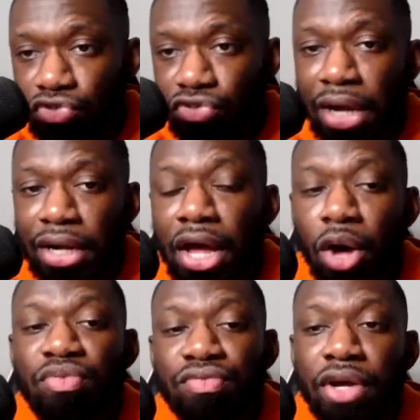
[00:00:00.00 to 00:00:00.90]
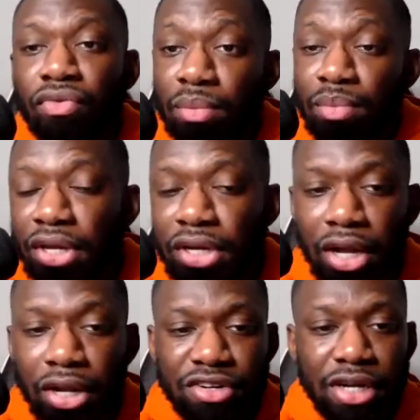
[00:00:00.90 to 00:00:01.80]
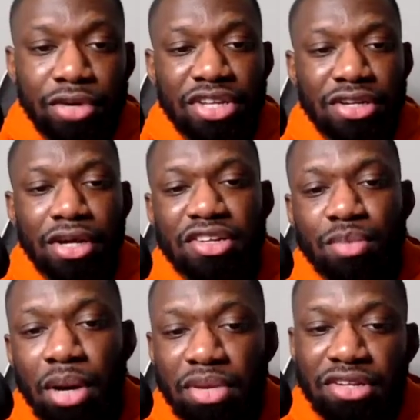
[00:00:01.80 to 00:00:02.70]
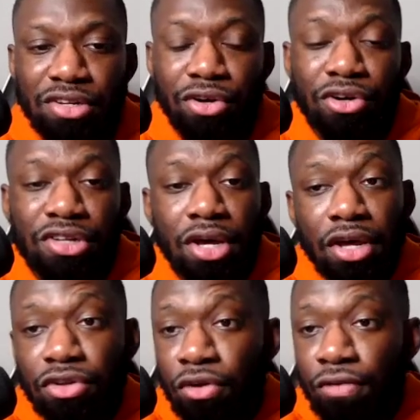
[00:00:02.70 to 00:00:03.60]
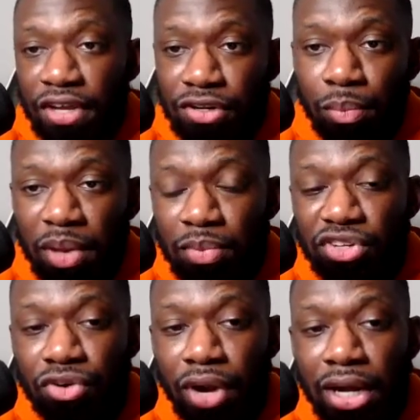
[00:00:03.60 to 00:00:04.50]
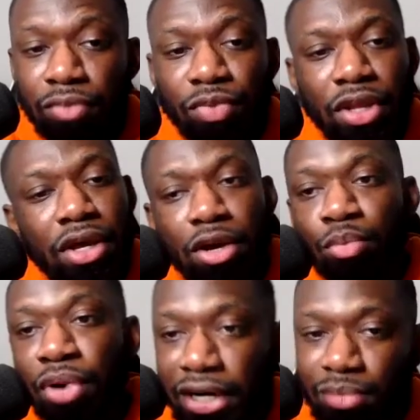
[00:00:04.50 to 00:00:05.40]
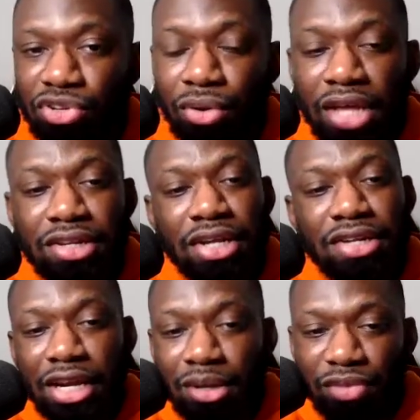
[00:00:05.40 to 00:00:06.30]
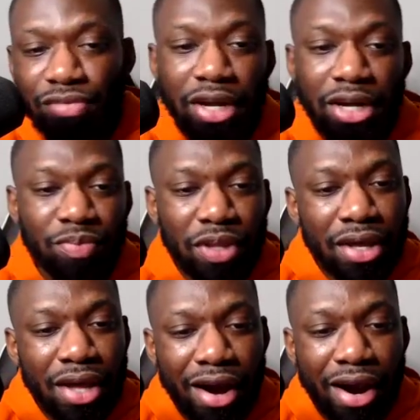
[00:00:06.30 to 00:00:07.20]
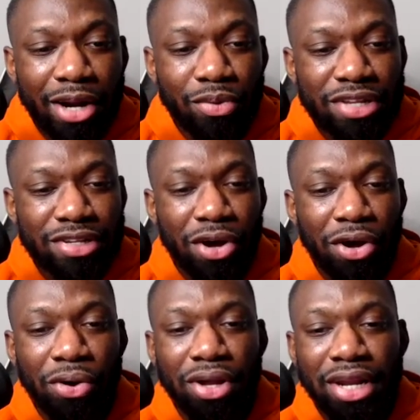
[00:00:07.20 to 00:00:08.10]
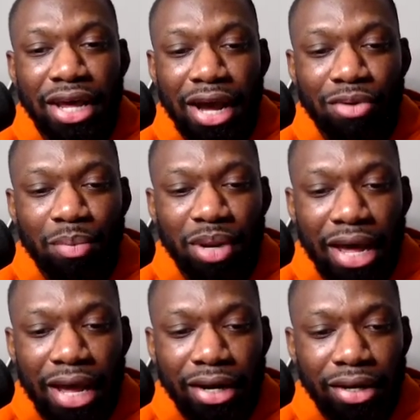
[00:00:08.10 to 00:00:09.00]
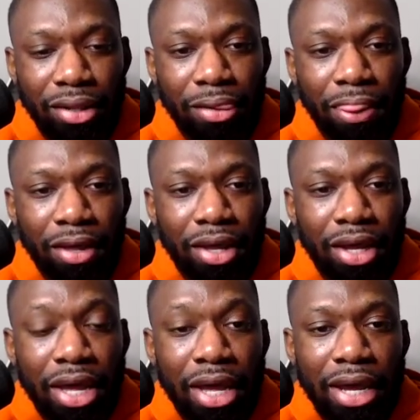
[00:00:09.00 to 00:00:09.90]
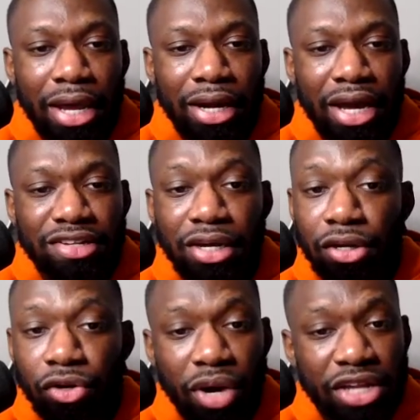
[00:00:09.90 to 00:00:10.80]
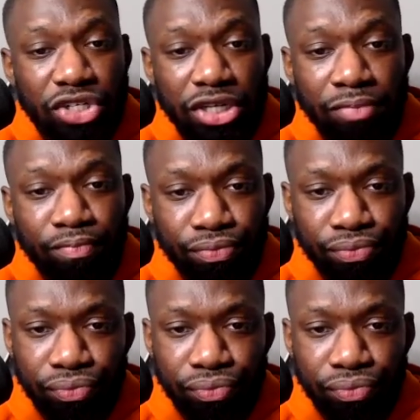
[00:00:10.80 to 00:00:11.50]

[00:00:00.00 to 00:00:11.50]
trying to help fund $1 billion anyways to small business owners. So you fix your people's credit, bring them to us, let's get them the funding. All right, anyway, so then I replied and I said, good question.